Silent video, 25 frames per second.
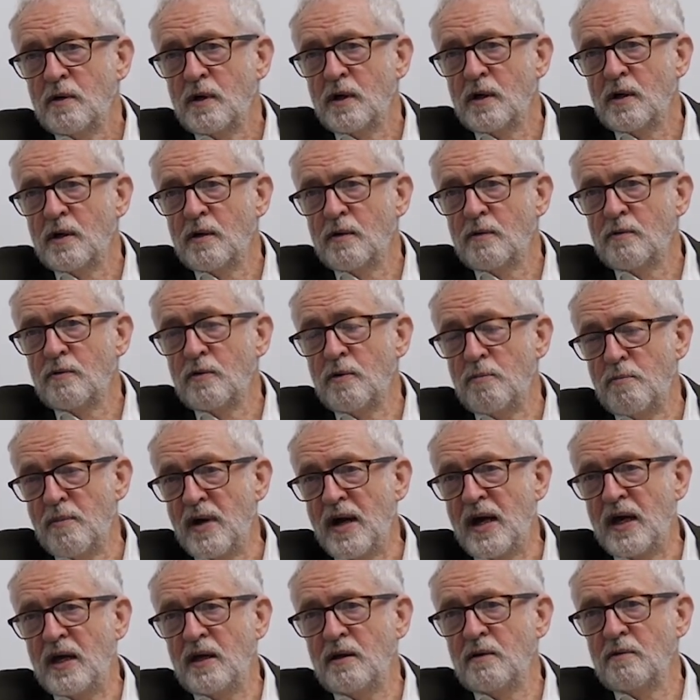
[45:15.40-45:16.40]

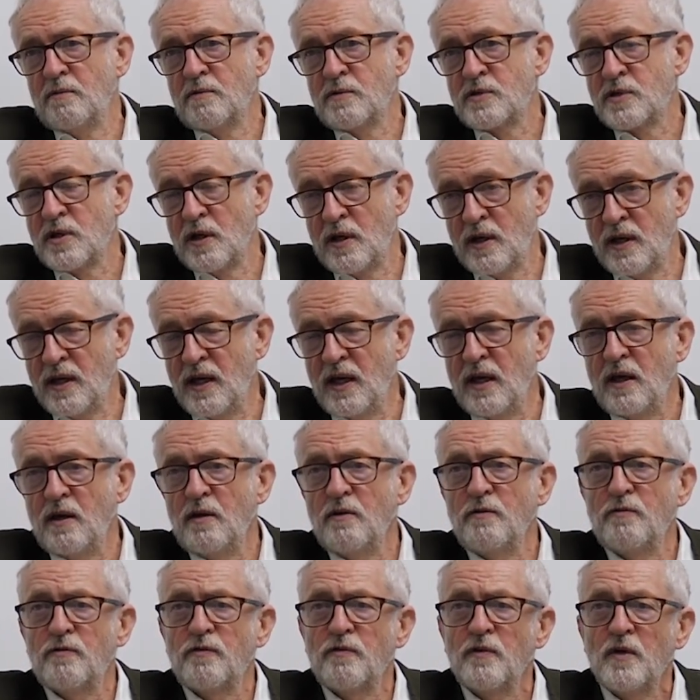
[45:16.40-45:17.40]
Remain to
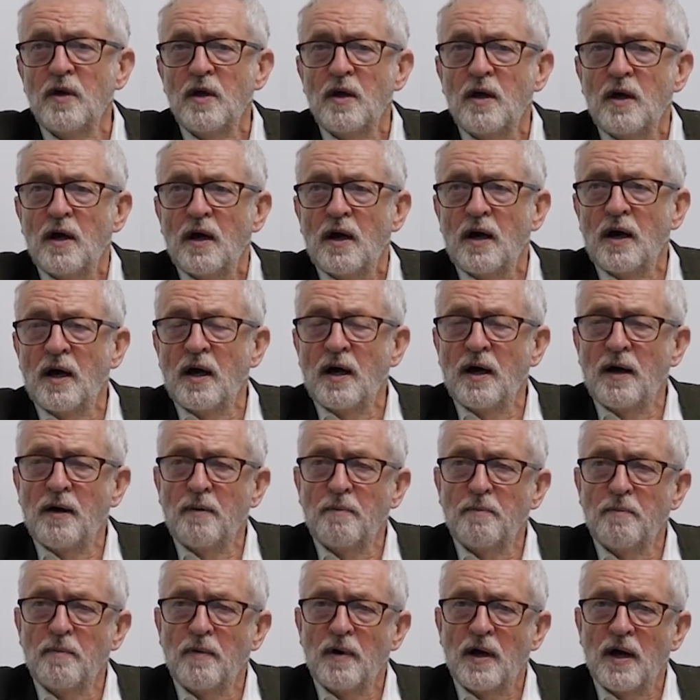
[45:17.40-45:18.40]
leave,
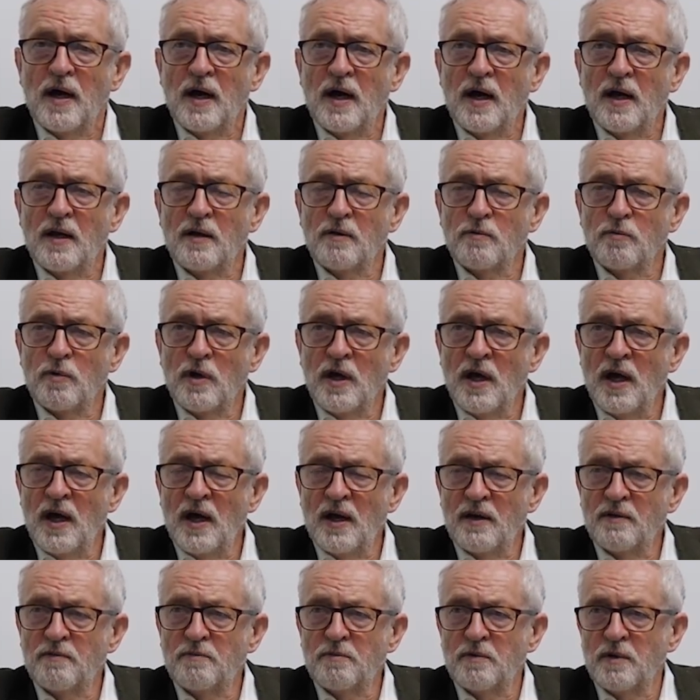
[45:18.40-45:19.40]
and we
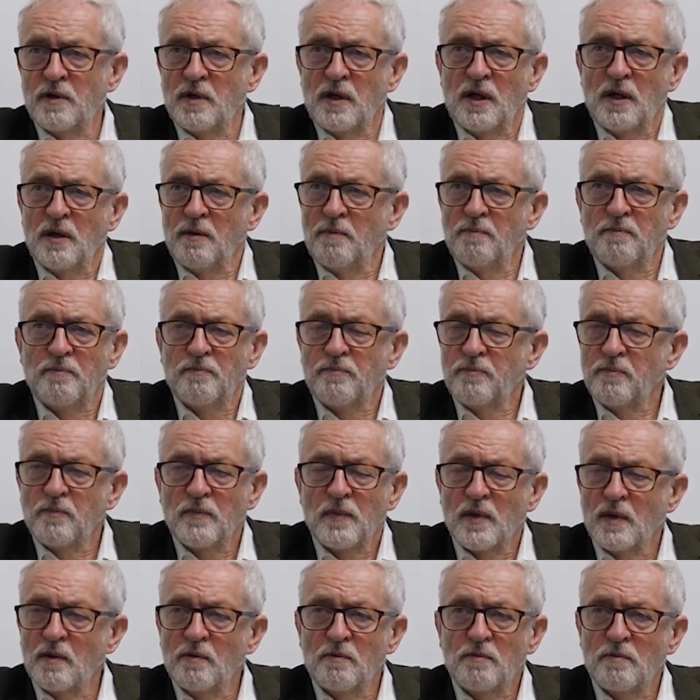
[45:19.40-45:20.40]
had the
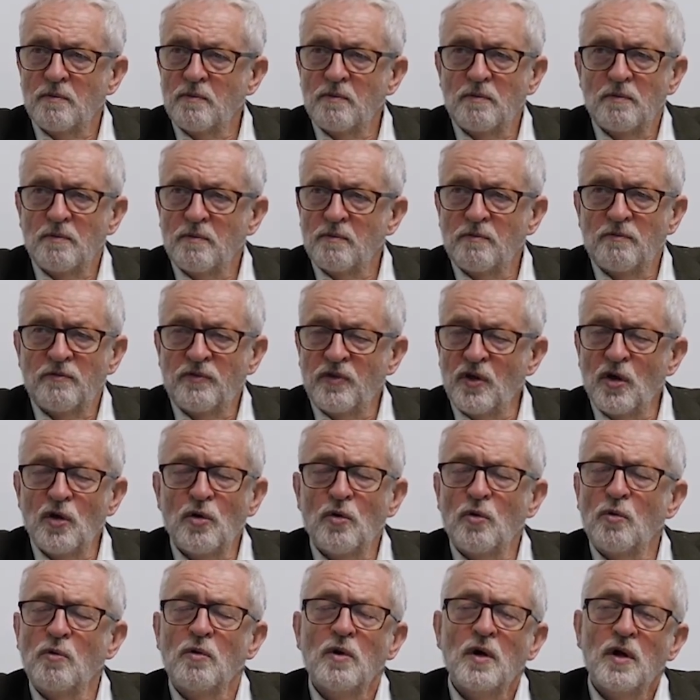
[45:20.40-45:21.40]

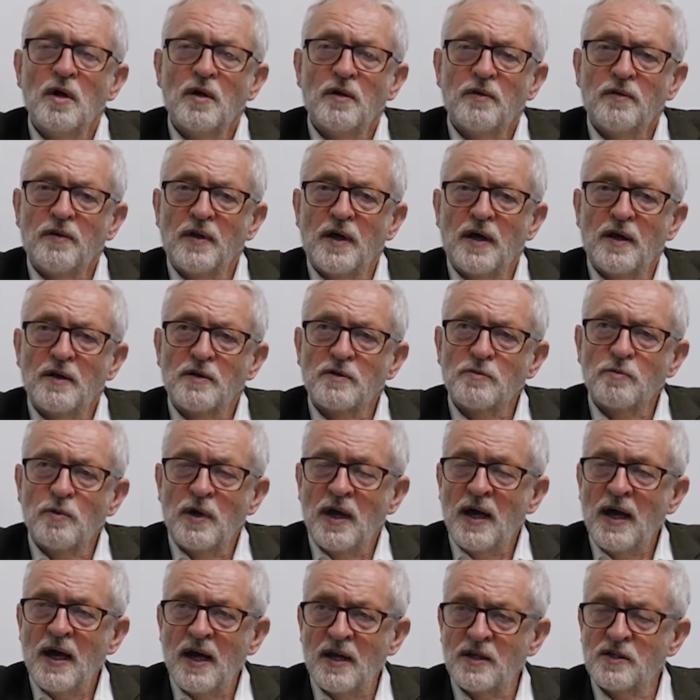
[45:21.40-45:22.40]
view that
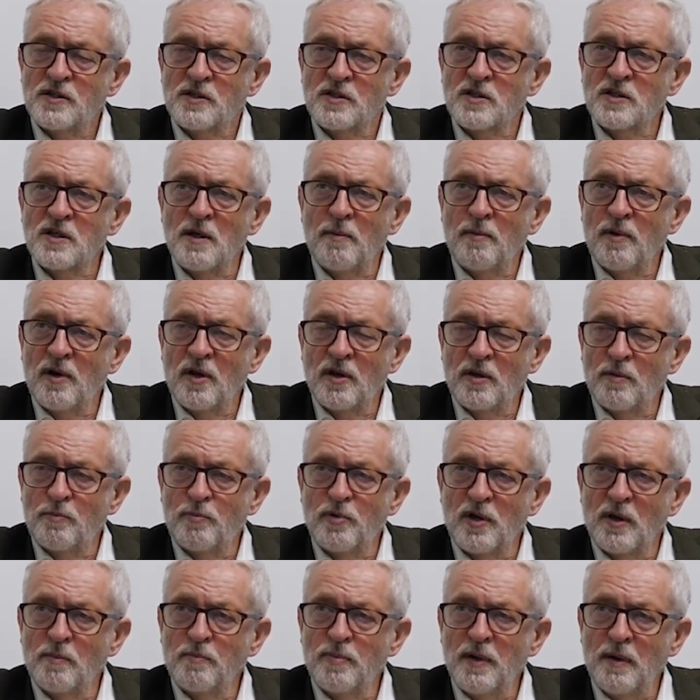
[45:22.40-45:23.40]
we had to somehow or
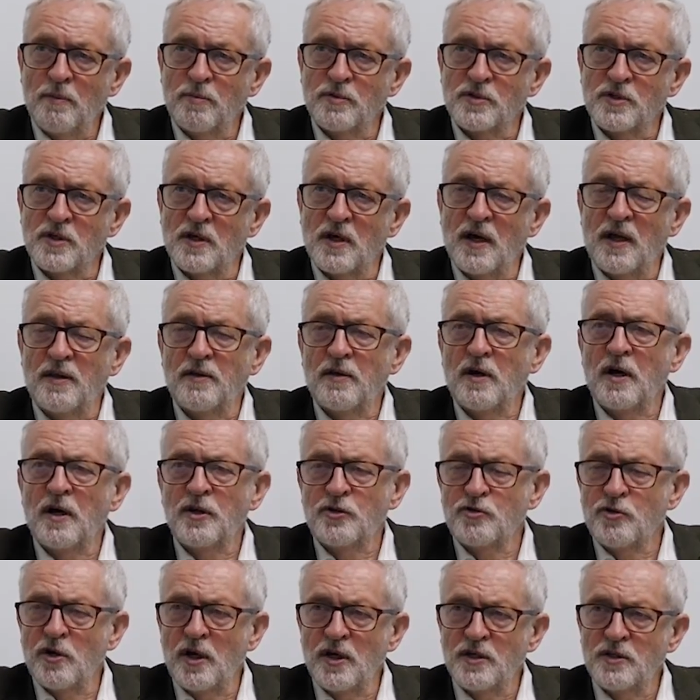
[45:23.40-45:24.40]
other bring people together.
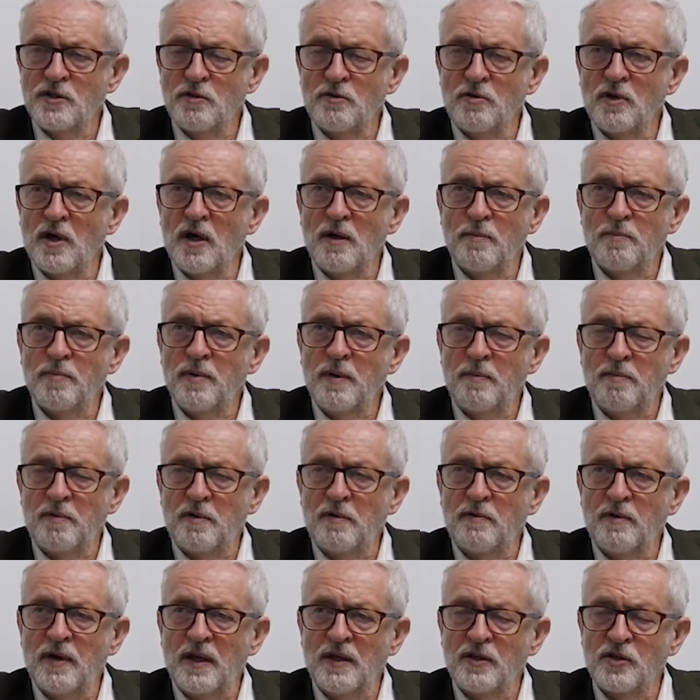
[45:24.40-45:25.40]
I tried to unite
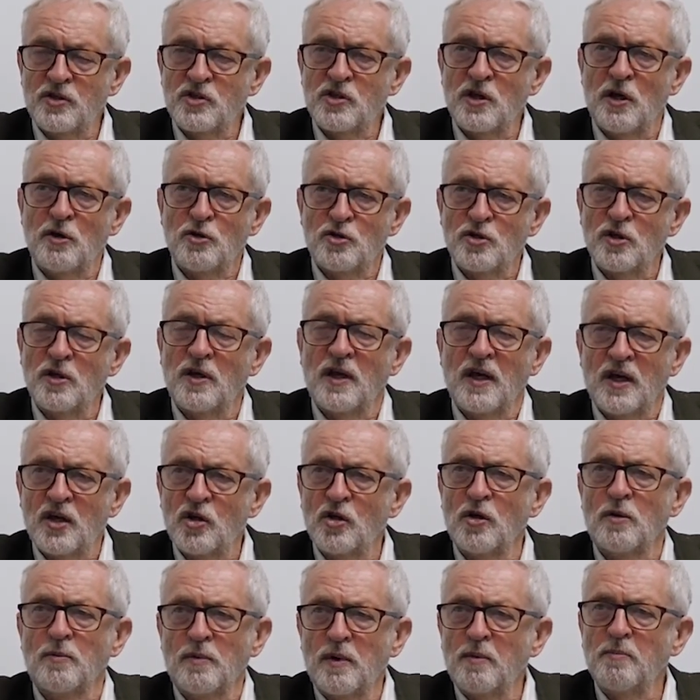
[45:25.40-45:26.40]
people around the social and
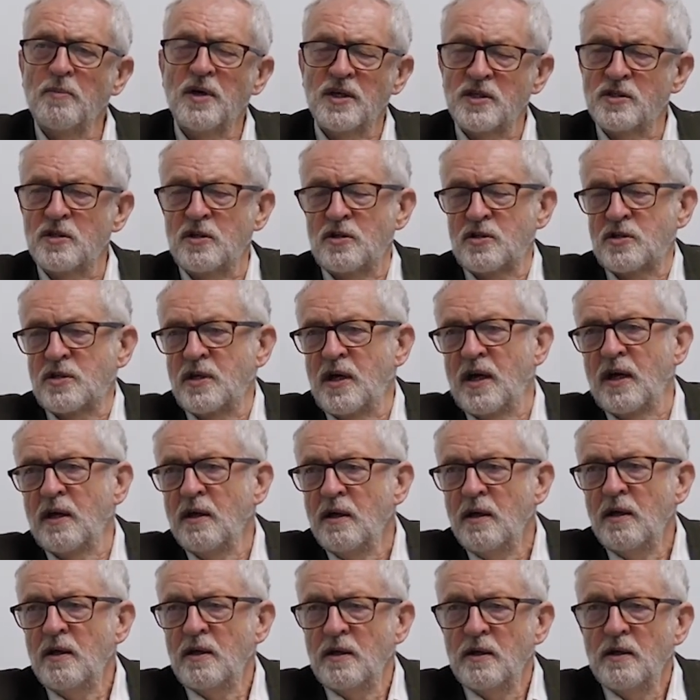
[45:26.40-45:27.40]
economic message,
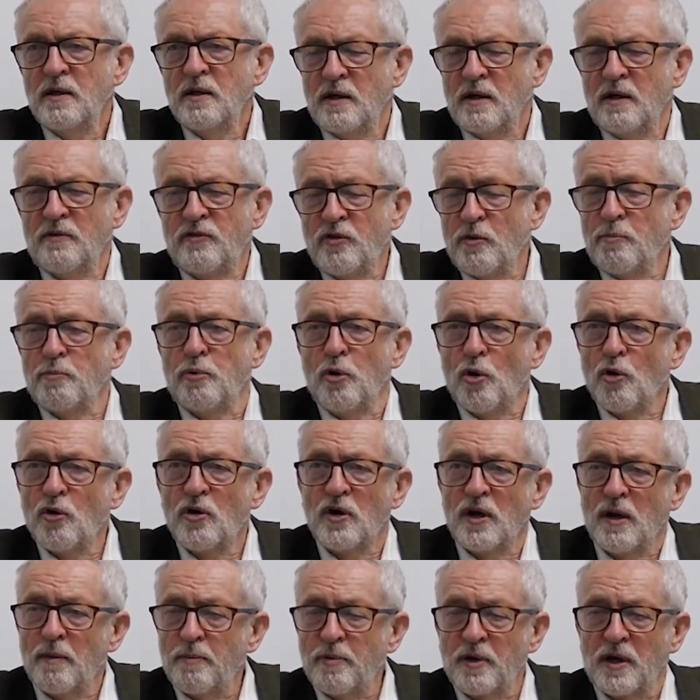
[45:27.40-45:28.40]
saying, if you're
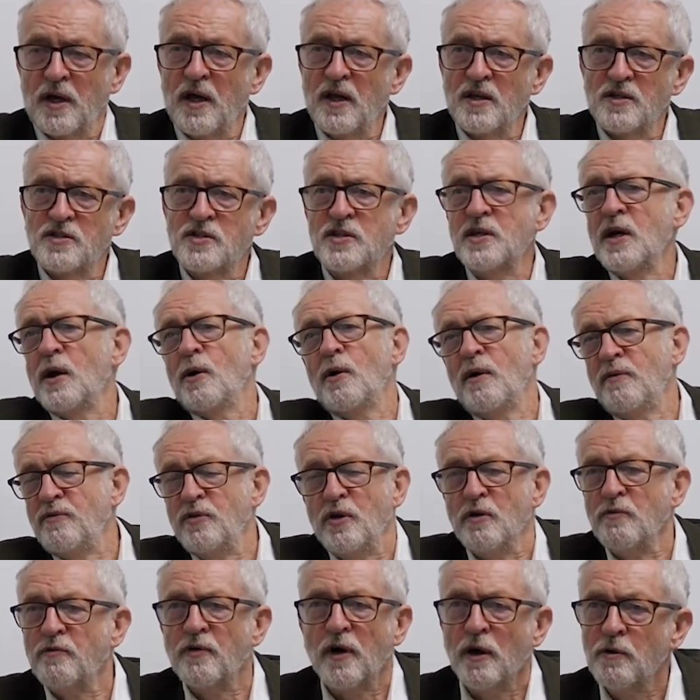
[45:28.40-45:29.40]
pouring up against it,
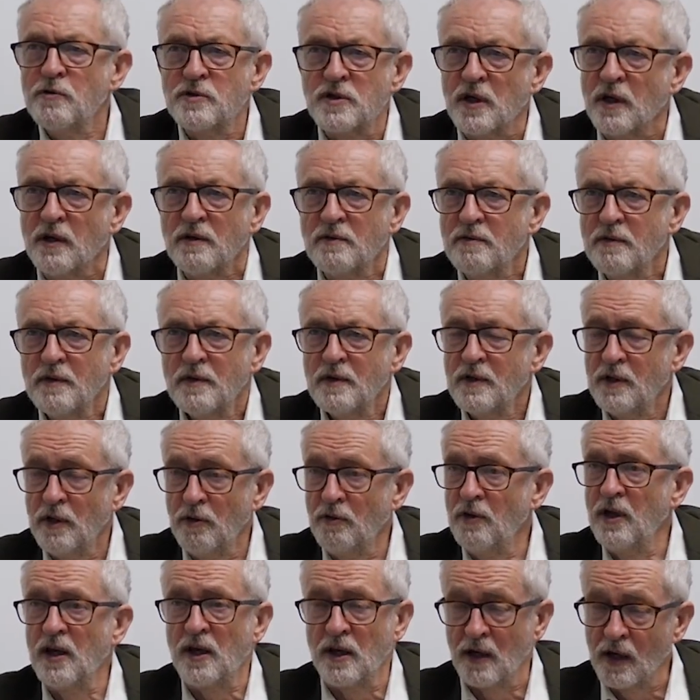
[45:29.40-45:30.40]
however you voted,
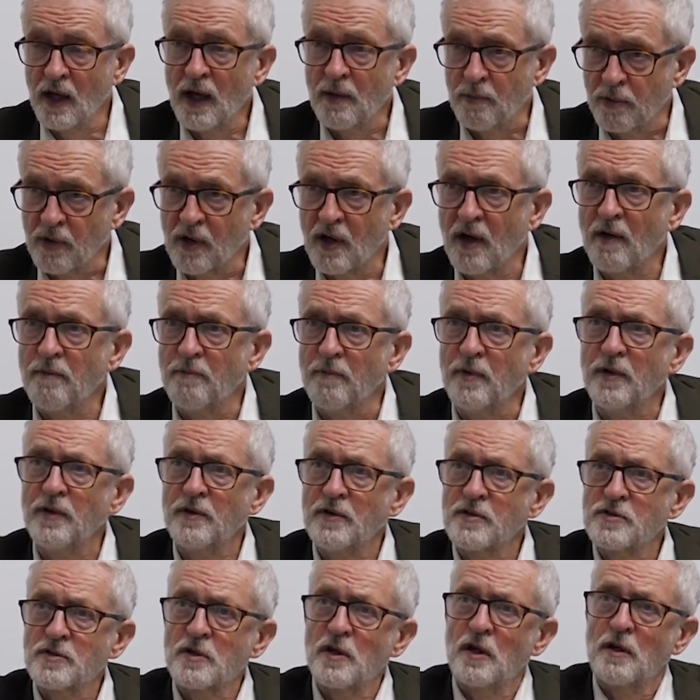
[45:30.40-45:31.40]
you need a Labour
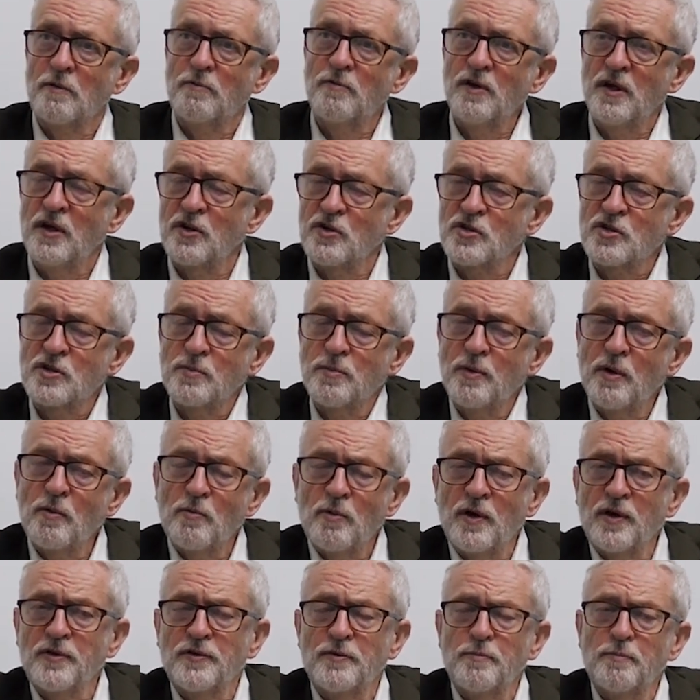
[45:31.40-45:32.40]
government that's going to
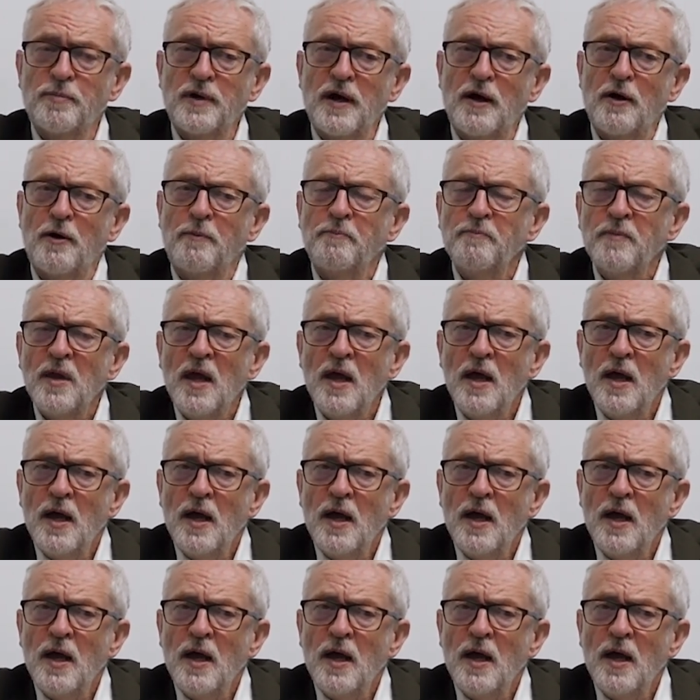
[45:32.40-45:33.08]
redistribute wealth and power.